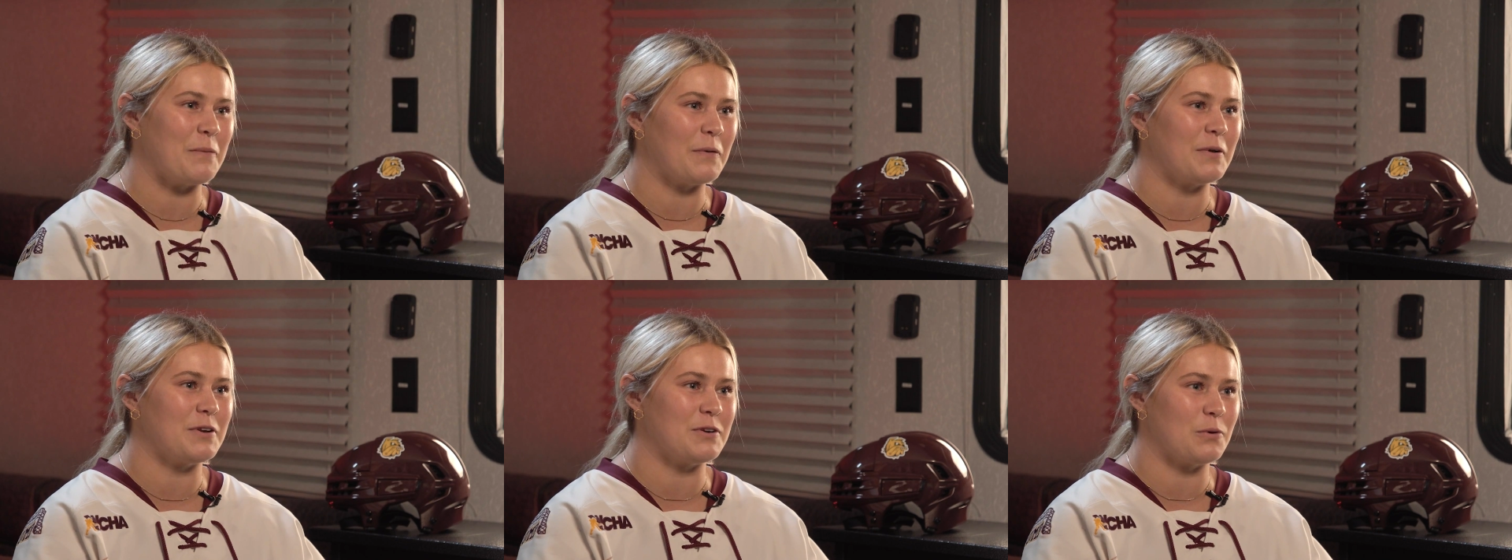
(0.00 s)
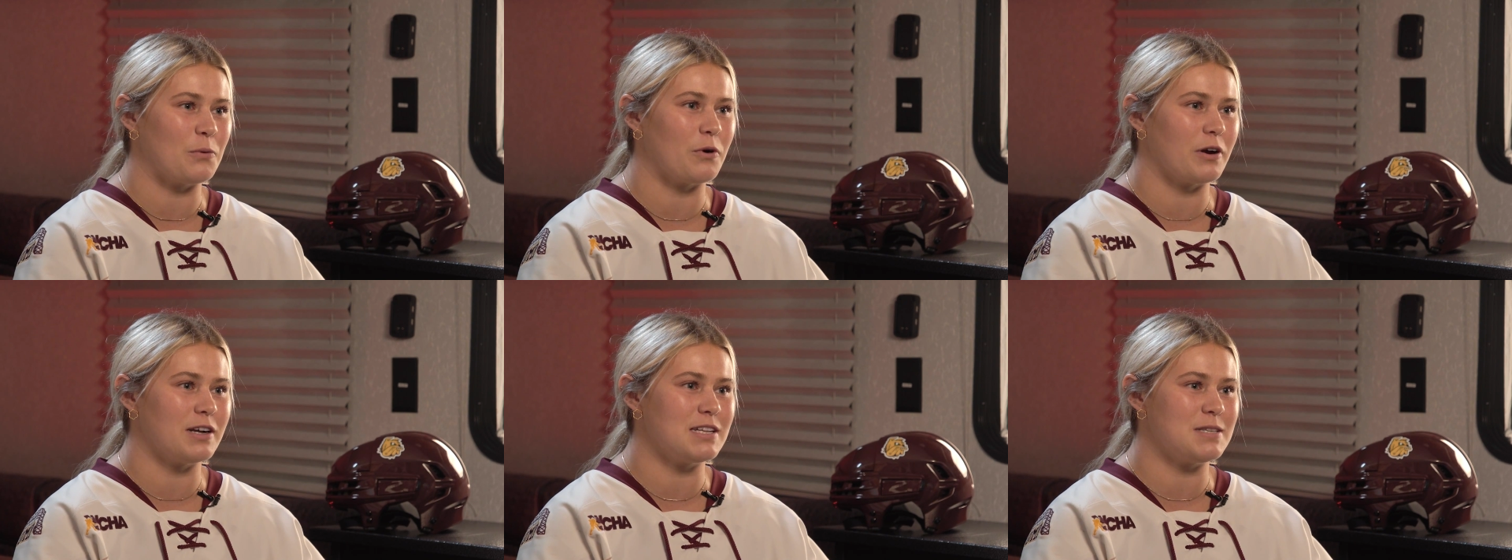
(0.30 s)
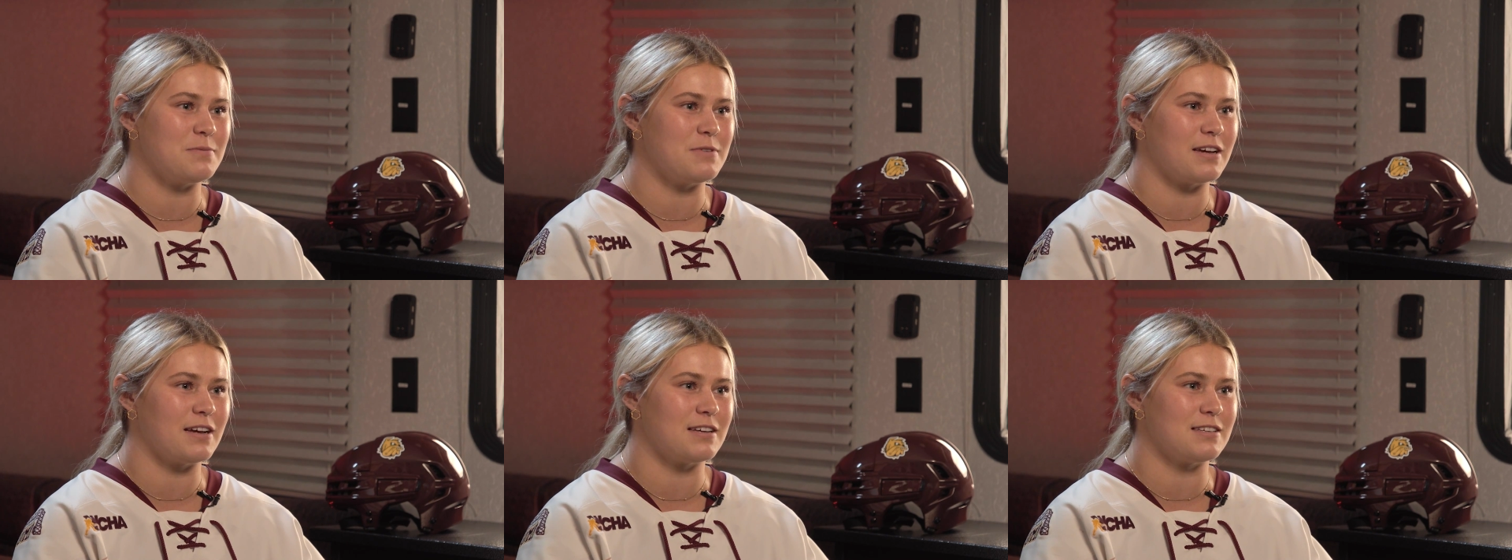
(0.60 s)
to put into words
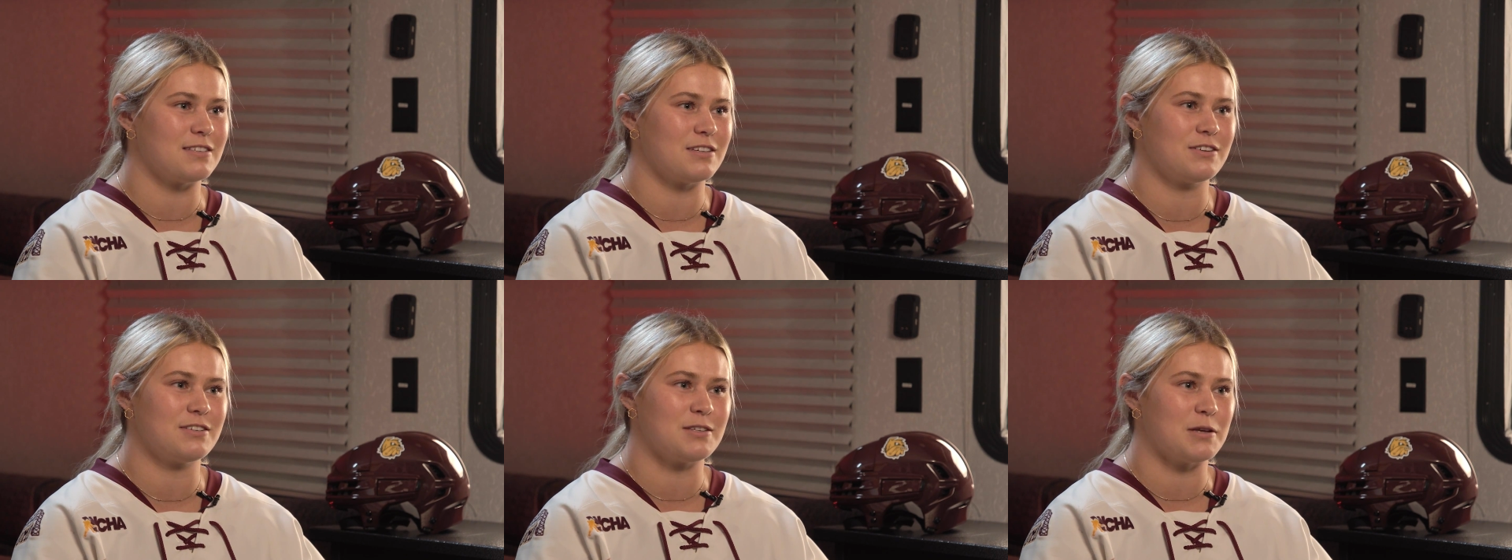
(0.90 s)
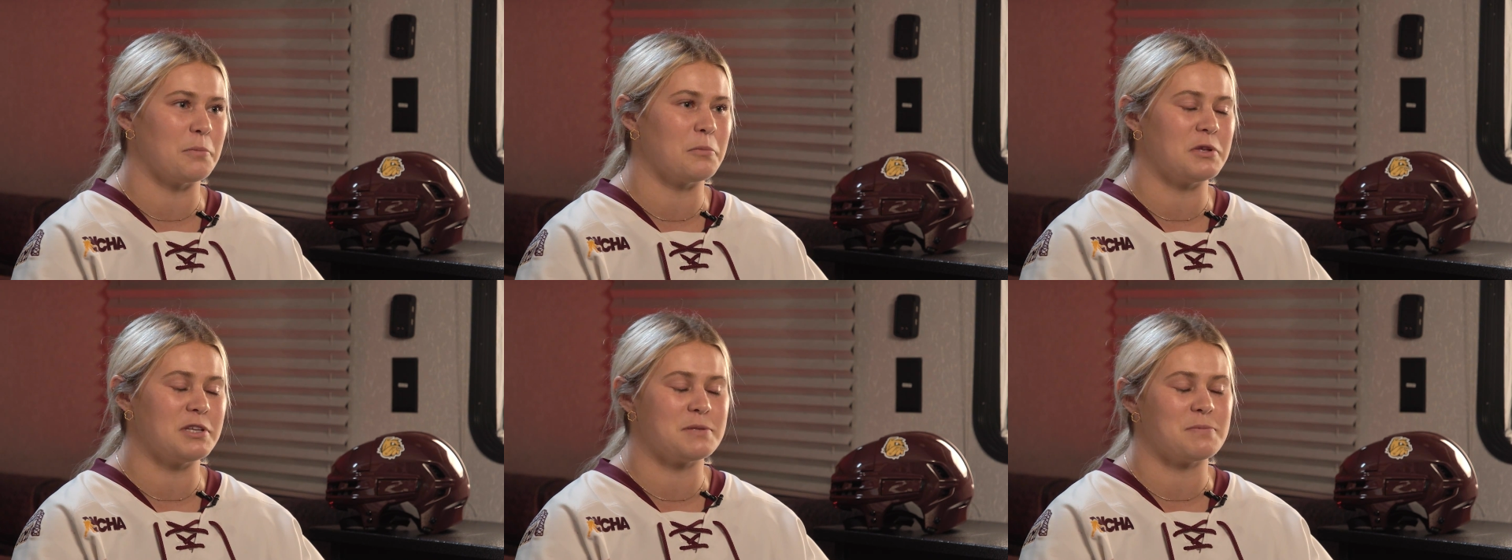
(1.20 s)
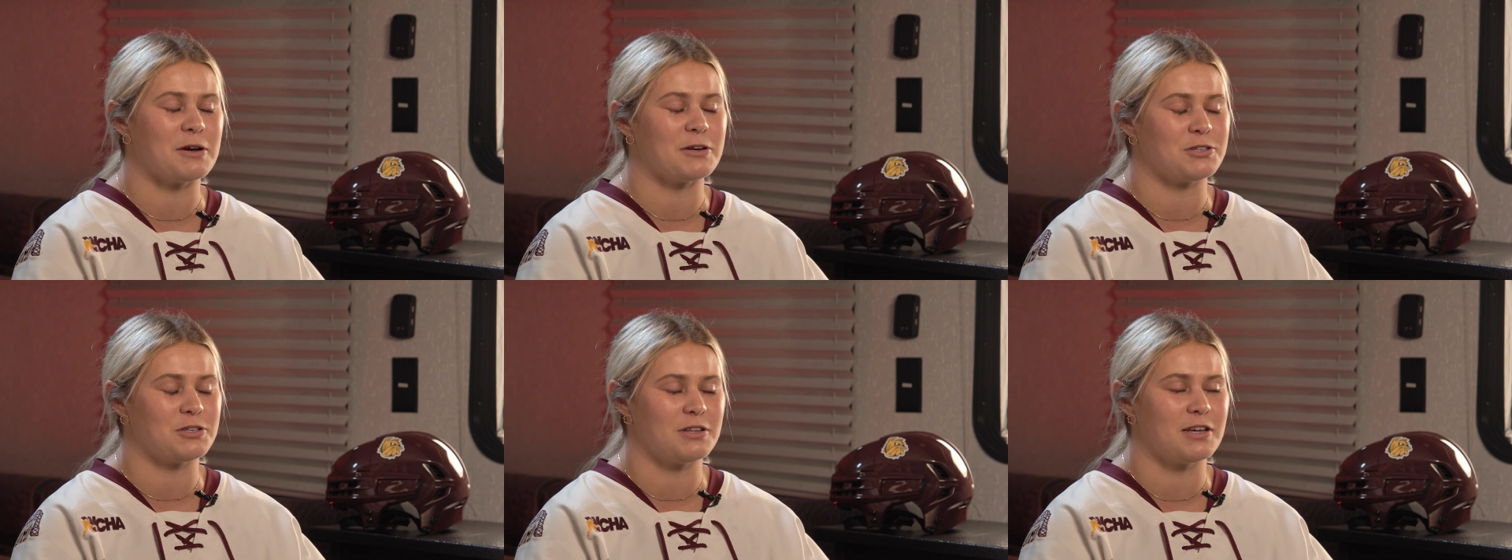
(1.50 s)
because there's something
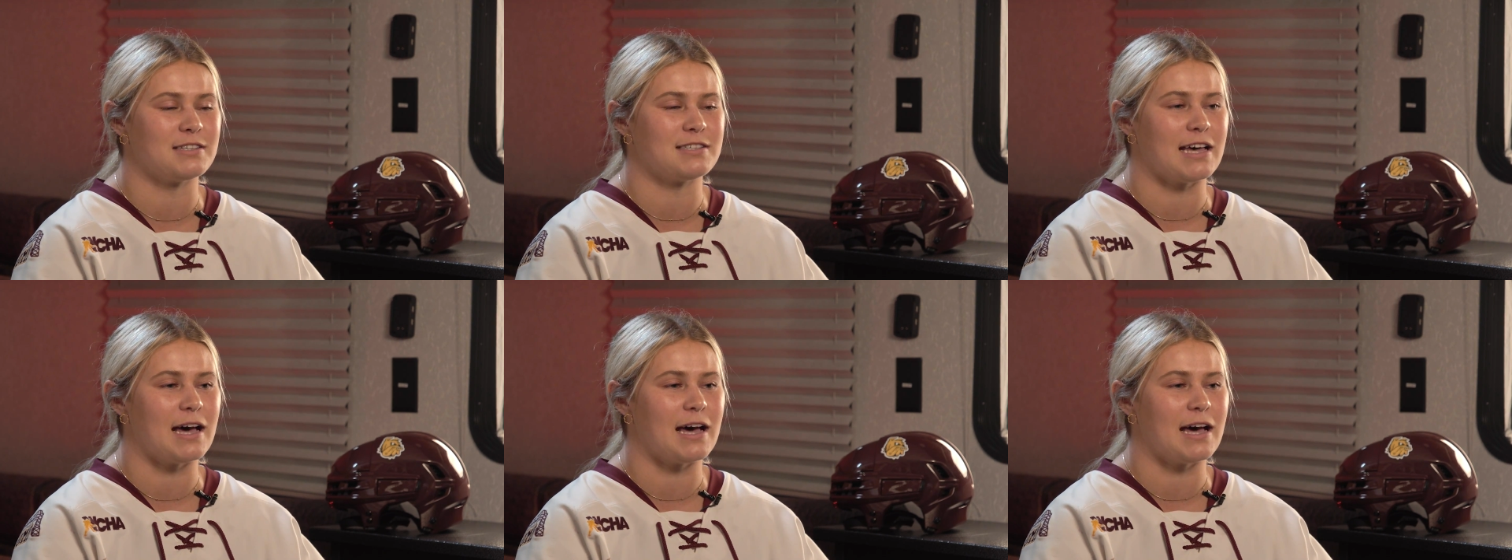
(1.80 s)
special that's